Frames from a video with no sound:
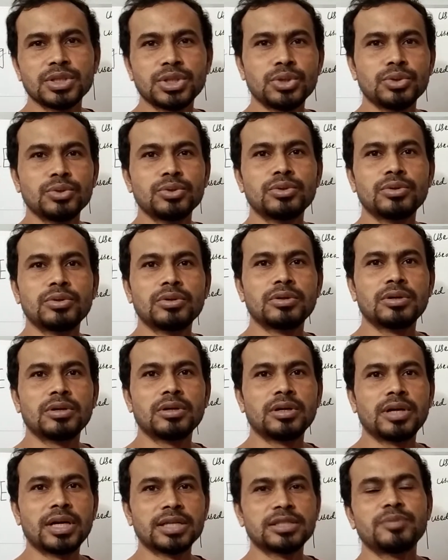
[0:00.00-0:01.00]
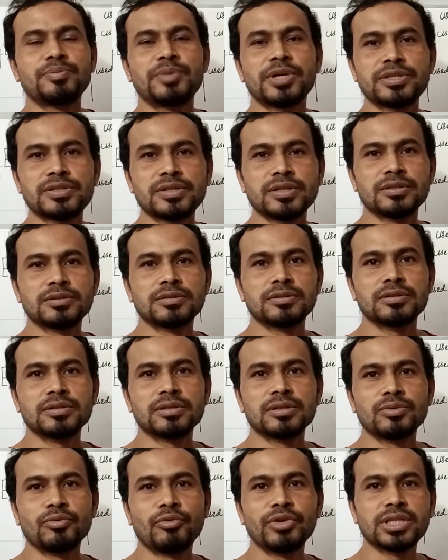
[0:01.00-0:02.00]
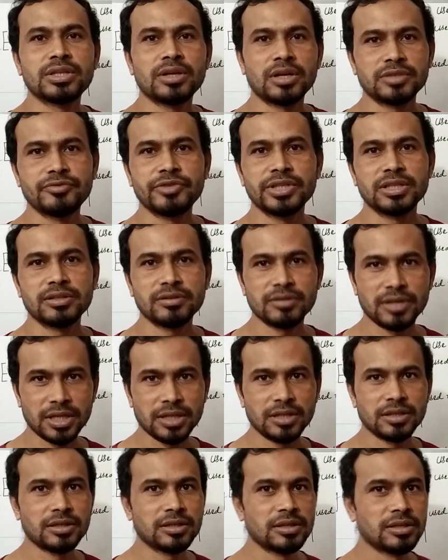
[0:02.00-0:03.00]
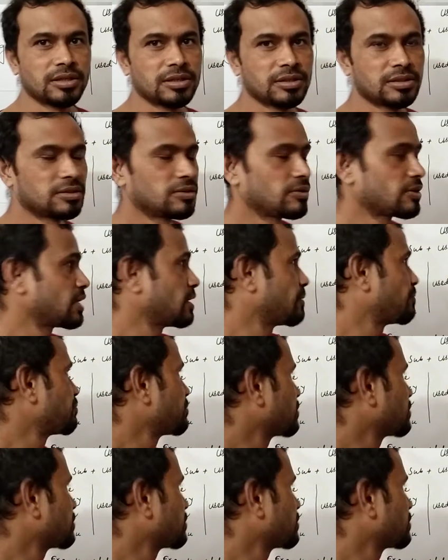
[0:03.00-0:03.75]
to other person with confidently. Okay,